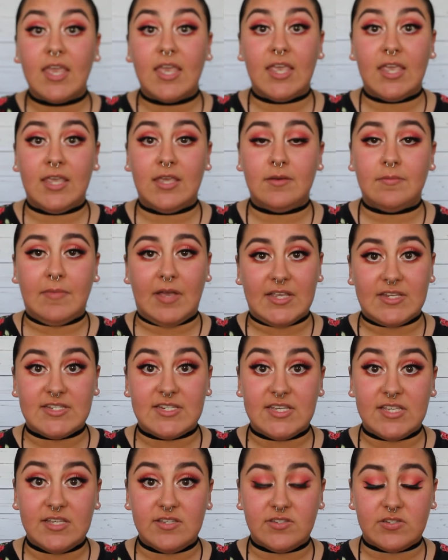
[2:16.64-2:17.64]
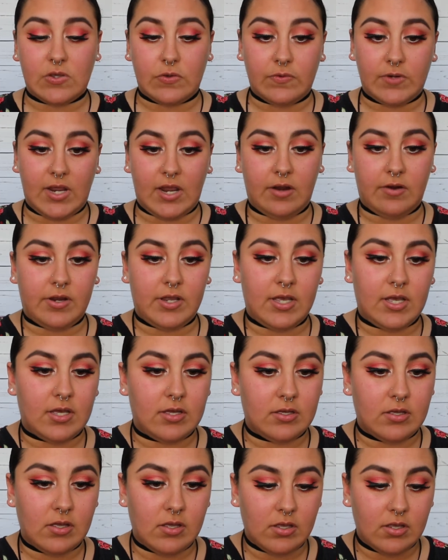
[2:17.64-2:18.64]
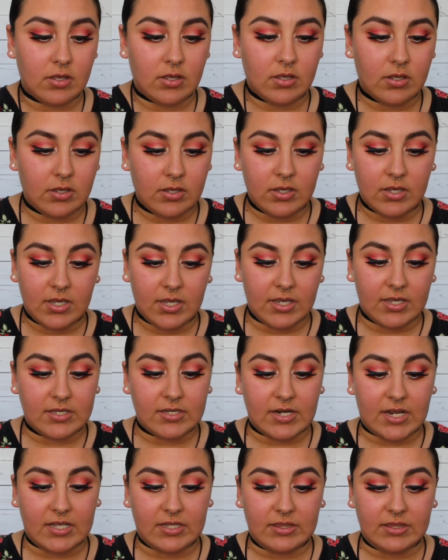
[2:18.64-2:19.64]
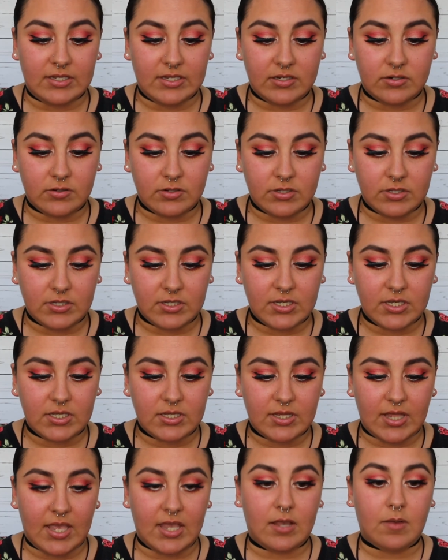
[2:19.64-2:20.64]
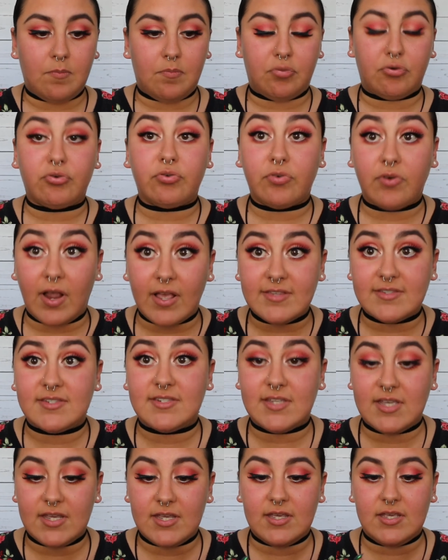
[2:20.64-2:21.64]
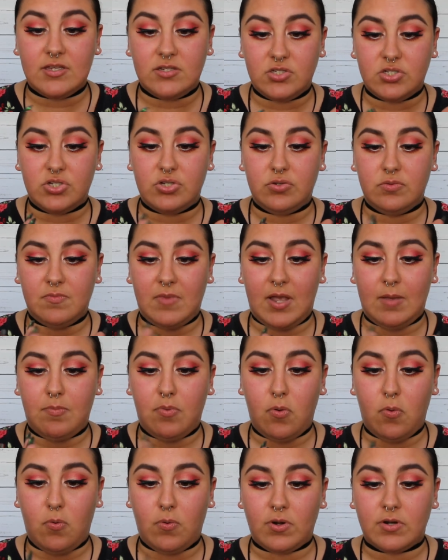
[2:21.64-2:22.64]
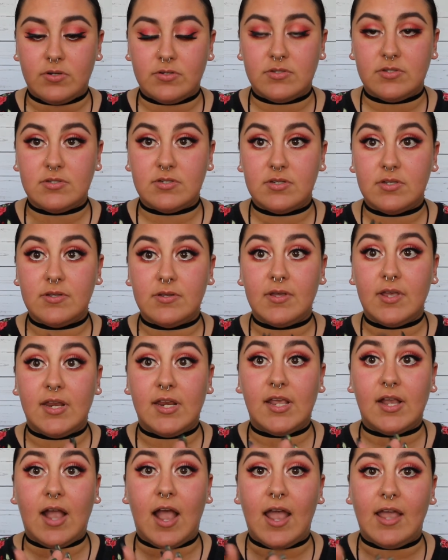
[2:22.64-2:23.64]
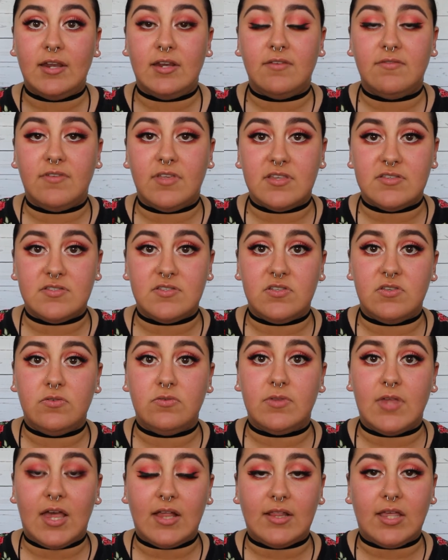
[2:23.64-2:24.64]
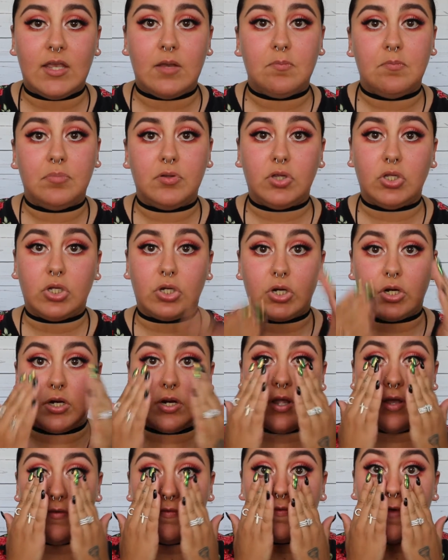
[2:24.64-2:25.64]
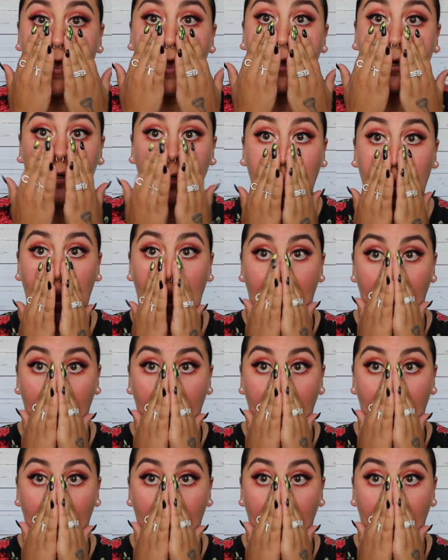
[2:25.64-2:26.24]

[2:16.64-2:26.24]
in my T-zone area. And I literally press it into my pores and it kind of gives you that blur effect.